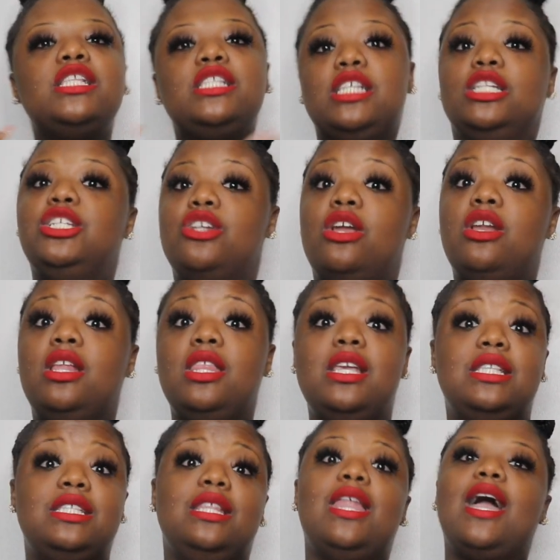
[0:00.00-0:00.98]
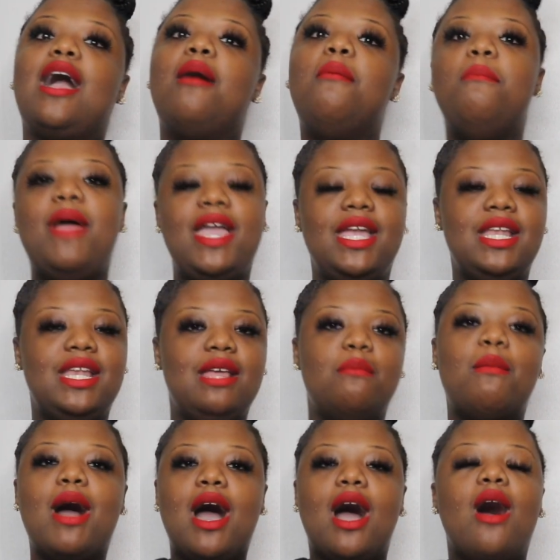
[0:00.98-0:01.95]
to journalism. Like, I'm making
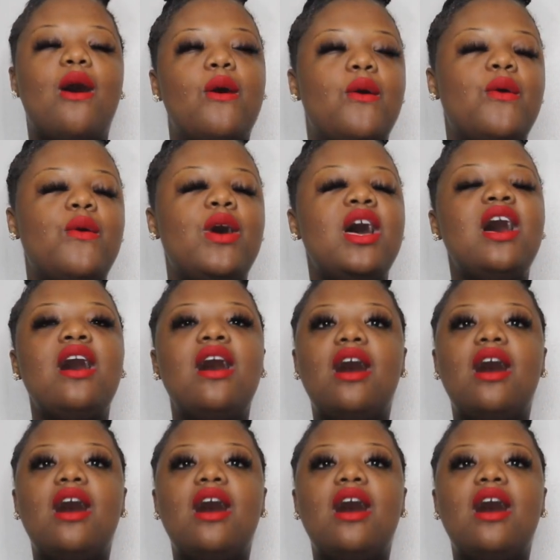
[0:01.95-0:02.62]
it my own.